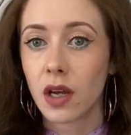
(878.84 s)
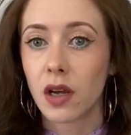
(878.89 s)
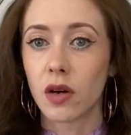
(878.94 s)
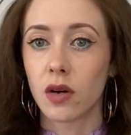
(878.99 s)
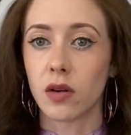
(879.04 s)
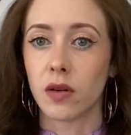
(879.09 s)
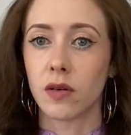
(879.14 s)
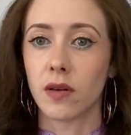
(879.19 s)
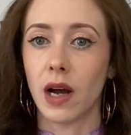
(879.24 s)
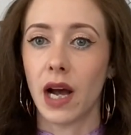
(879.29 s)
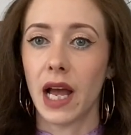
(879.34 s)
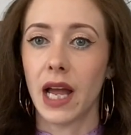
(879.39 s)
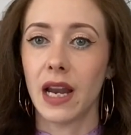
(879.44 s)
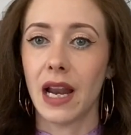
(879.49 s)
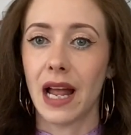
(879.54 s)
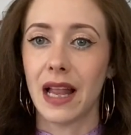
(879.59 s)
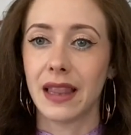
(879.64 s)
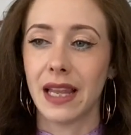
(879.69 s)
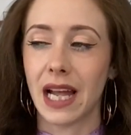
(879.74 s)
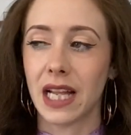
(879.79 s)
all right?
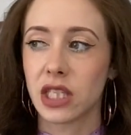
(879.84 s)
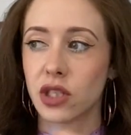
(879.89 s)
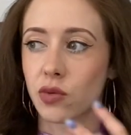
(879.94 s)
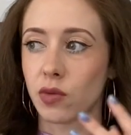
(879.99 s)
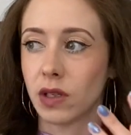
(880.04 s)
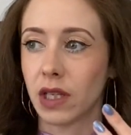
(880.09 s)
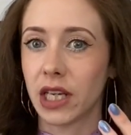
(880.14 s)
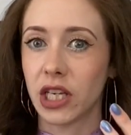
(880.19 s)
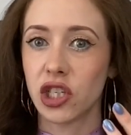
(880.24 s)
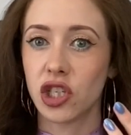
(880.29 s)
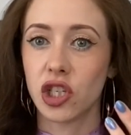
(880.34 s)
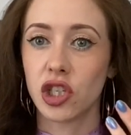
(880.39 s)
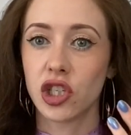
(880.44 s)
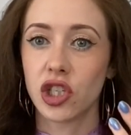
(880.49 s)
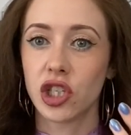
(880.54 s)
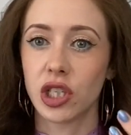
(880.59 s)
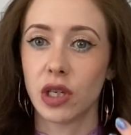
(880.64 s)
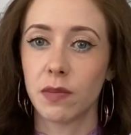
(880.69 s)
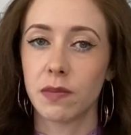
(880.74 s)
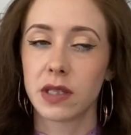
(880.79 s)
And that's
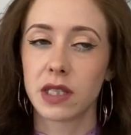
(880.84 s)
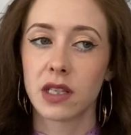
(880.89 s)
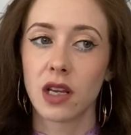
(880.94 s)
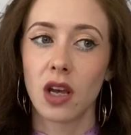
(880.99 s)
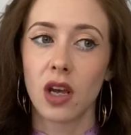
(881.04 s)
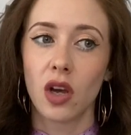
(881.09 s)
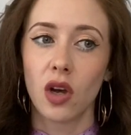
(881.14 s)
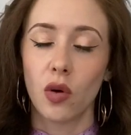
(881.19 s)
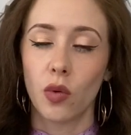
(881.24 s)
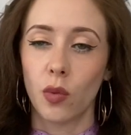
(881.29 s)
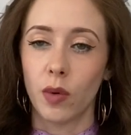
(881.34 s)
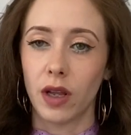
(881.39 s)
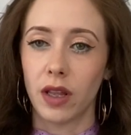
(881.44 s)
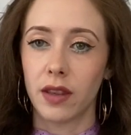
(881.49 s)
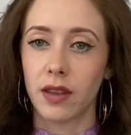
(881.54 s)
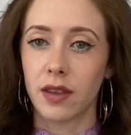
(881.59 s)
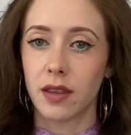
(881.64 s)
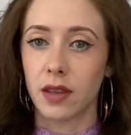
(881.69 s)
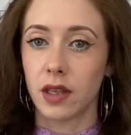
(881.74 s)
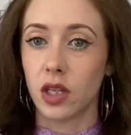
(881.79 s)
relationships with
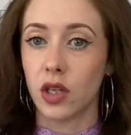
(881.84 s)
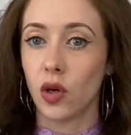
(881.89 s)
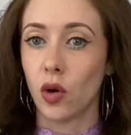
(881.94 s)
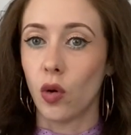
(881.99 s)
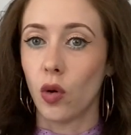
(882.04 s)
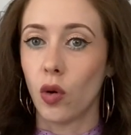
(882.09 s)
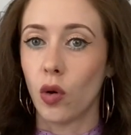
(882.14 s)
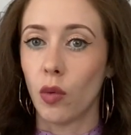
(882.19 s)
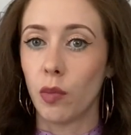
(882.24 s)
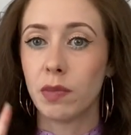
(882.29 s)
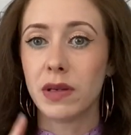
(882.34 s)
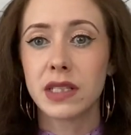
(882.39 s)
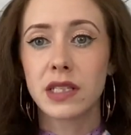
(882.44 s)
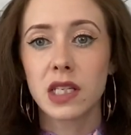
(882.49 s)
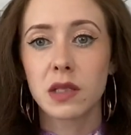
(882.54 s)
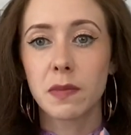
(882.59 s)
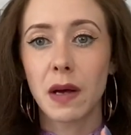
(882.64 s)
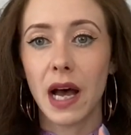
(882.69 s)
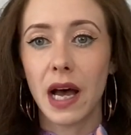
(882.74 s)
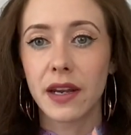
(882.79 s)
your business
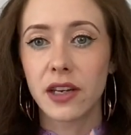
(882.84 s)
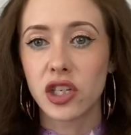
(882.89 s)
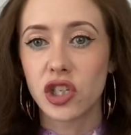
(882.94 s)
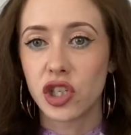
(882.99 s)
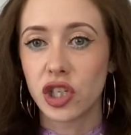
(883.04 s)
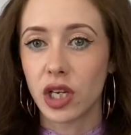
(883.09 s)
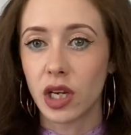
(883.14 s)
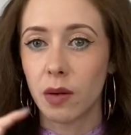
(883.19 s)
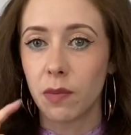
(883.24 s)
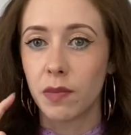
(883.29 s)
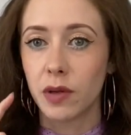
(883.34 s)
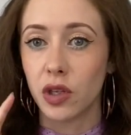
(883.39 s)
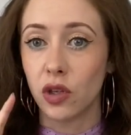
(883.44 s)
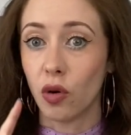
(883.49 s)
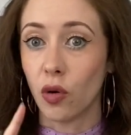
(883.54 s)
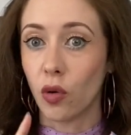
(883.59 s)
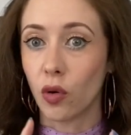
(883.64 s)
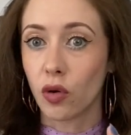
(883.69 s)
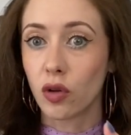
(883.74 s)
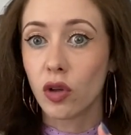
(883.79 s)
partnership,
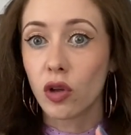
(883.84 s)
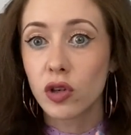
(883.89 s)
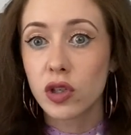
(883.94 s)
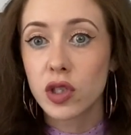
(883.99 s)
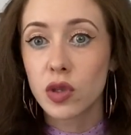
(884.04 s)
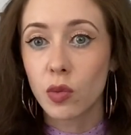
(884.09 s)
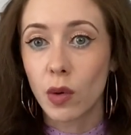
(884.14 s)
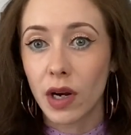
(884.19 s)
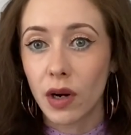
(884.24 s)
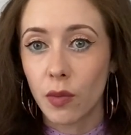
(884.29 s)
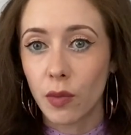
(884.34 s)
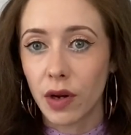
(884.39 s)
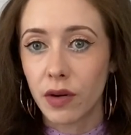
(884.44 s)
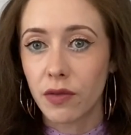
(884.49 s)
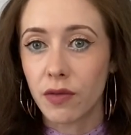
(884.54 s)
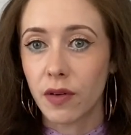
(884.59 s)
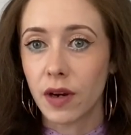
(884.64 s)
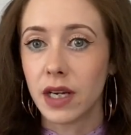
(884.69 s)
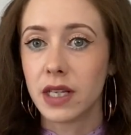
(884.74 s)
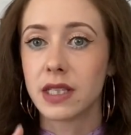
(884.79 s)
your close one-on-one
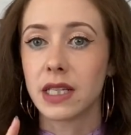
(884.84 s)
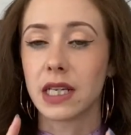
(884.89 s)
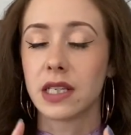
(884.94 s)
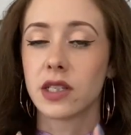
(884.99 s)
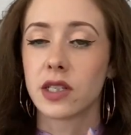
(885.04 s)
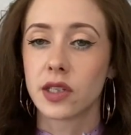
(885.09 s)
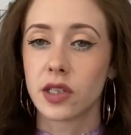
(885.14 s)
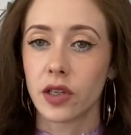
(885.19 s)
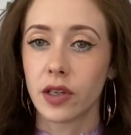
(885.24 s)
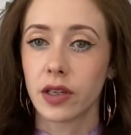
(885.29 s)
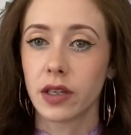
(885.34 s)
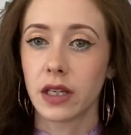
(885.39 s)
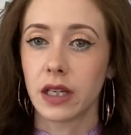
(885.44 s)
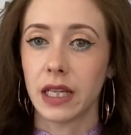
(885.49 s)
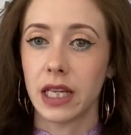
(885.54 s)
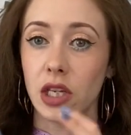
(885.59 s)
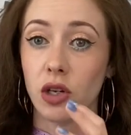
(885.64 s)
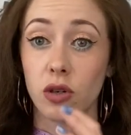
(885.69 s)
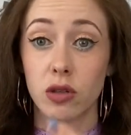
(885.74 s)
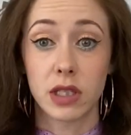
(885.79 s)
friends, and certainly
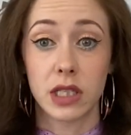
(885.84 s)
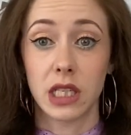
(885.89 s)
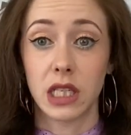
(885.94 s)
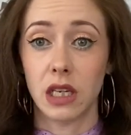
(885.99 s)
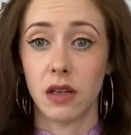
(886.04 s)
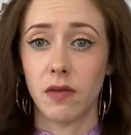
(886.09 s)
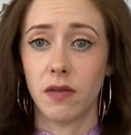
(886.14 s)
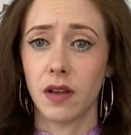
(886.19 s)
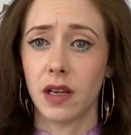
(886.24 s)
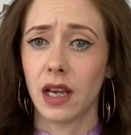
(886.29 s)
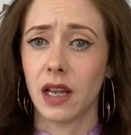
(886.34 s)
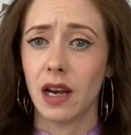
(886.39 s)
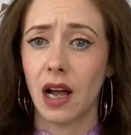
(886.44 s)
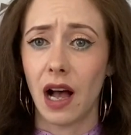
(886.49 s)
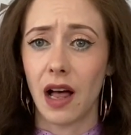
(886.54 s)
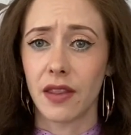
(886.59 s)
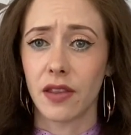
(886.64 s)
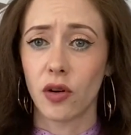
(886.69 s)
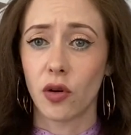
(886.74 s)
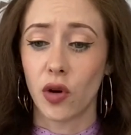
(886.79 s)
your significant
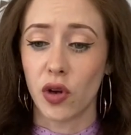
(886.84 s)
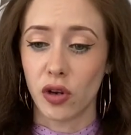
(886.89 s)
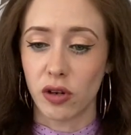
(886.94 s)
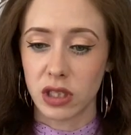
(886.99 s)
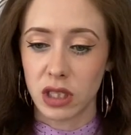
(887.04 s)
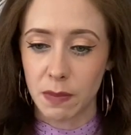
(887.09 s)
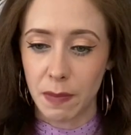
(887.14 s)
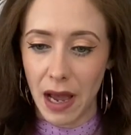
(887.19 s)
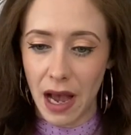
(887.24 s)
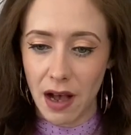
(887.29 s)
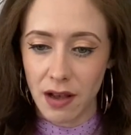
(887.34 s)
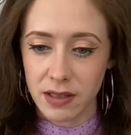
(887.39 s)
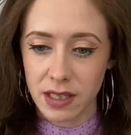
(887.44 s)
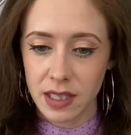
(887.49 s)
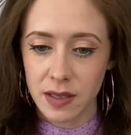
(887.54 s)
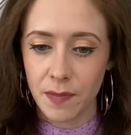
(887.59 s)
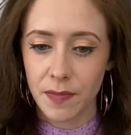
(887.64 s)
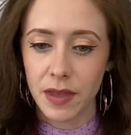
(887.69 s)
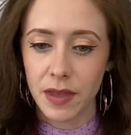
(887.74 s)
other or your spouse.